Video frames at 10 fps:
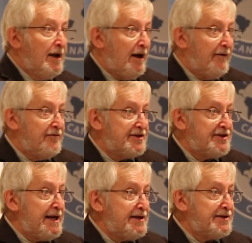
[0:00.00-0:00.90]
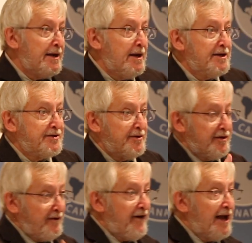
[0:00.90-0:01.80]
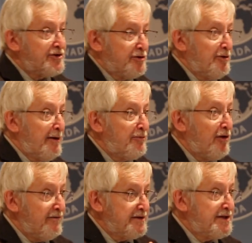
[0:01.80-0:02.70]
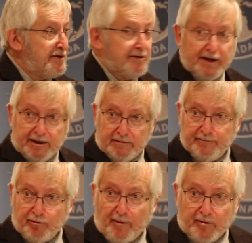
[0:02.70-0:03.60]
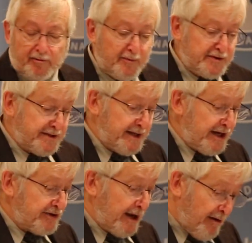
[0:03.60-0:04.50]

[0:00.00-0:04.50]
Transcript: of the seats so that the faster growing provinces are getting proper representation.